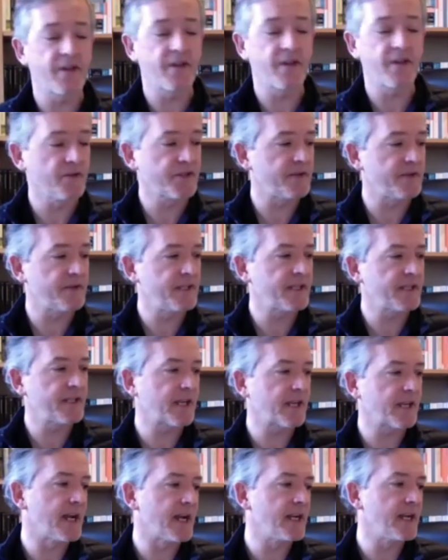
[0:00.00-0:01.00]
And also in this
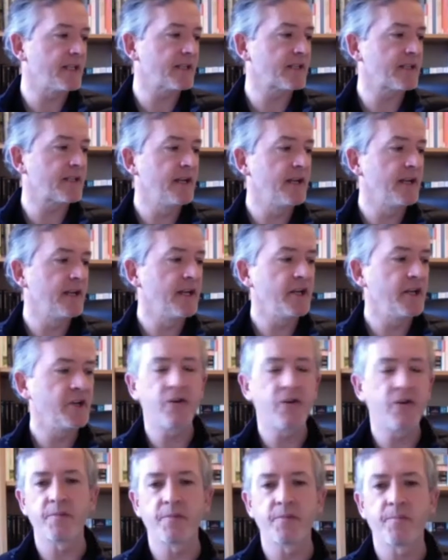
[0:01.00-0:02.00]
case, you
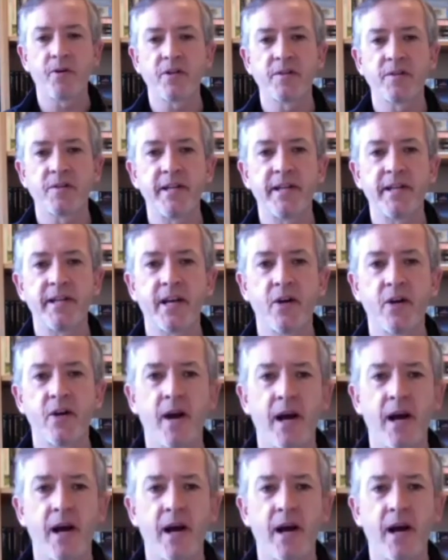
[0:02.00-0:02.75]
could possibly go